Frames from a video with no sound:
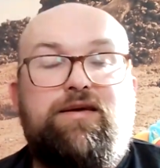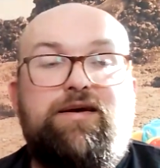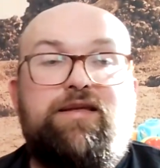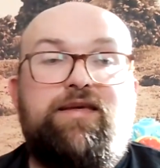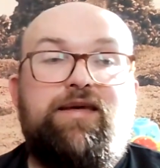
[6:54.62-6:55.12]

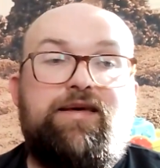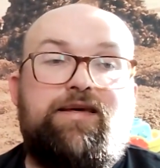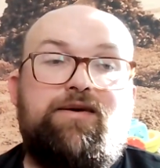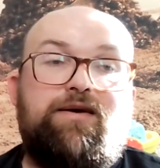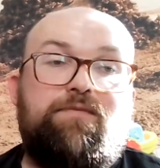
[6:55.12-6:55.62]
I think,
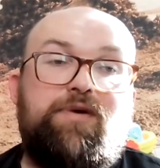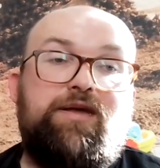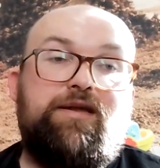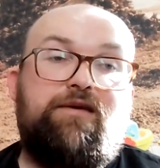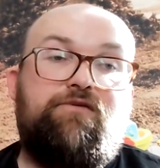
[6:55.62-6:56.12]
I mean,
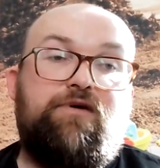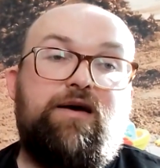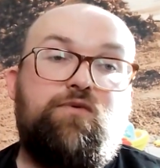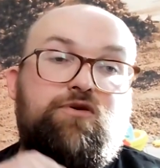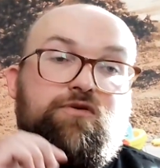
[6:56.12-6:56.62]
if I
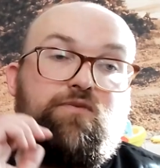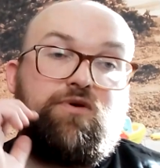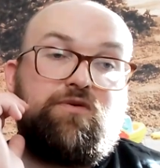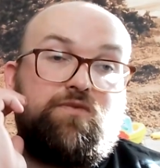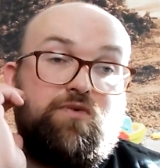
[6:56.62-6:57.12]
was
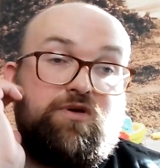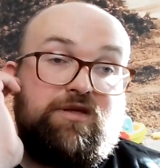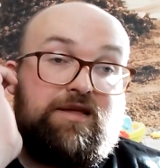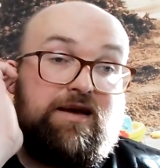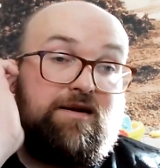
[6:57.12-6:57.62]

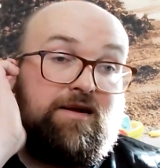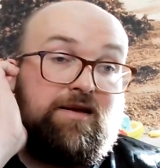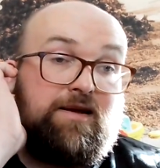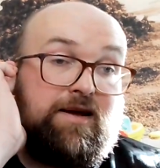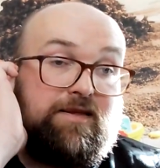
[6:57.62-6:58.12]
there in
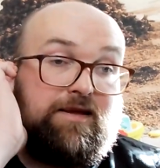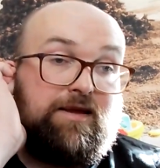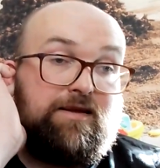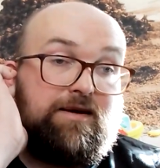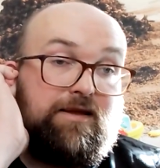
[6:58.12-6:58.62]

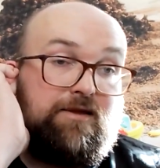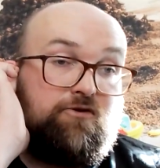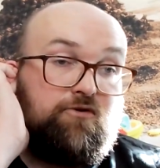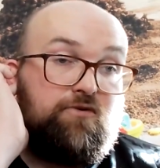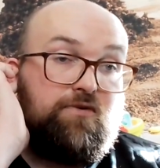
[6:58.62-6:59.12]

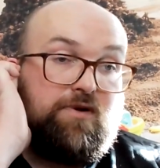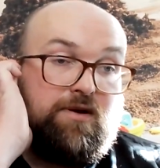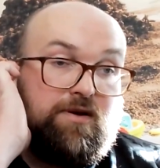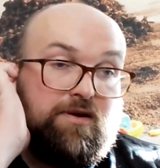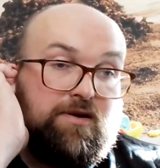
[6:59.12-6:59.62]
1992
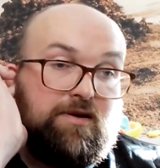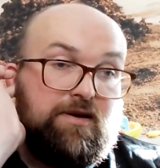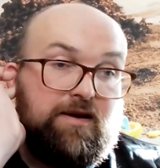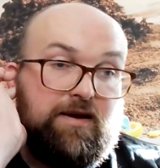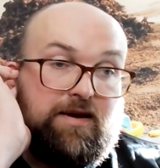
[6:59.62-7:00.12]

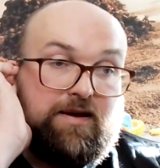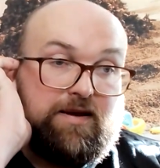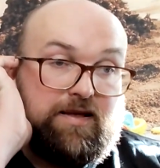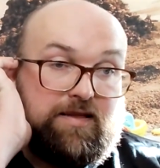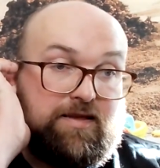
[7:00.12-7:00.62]
and
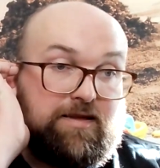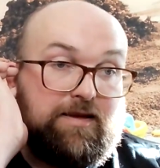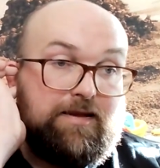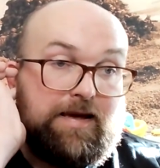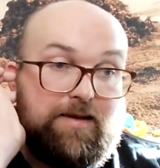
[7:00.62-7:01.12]
I
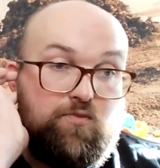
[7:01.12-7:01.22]
see that